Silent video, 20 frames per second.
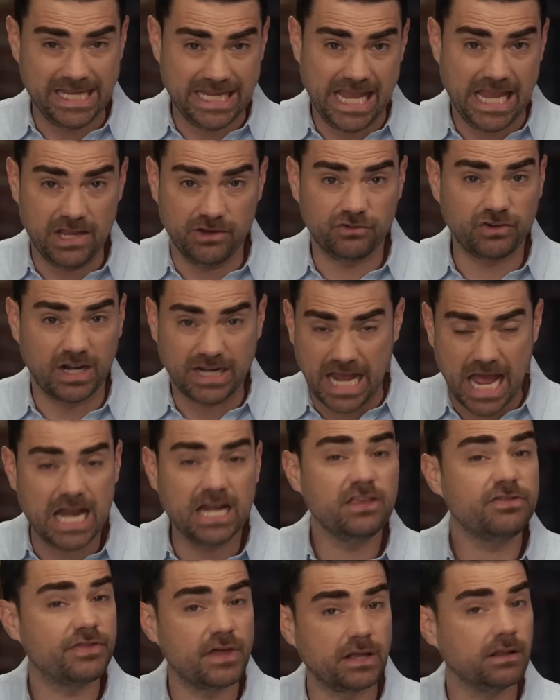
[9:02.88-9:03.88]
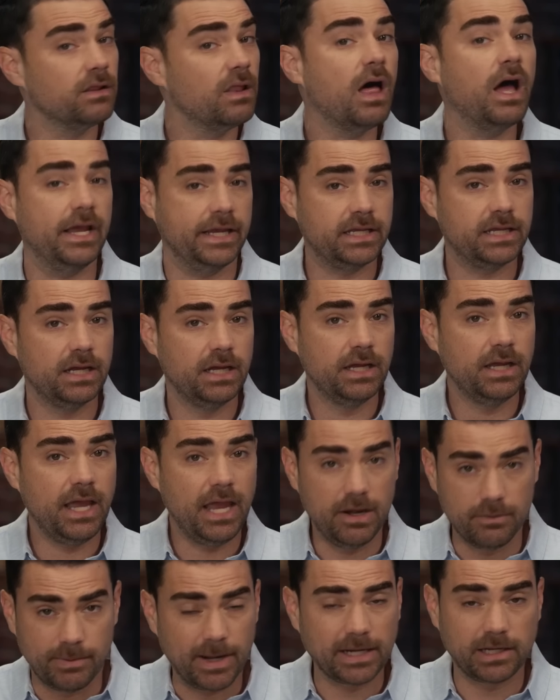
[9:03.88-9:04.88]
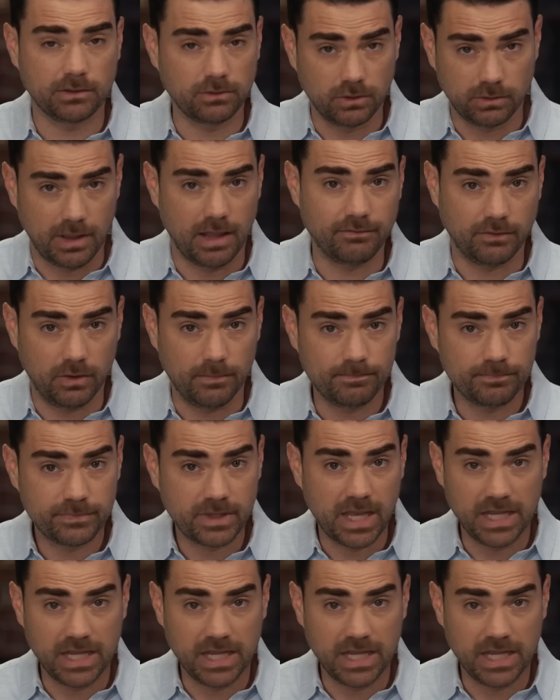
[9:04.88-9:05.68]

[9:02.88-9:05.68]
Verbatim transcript: engaged on anything like irregular level.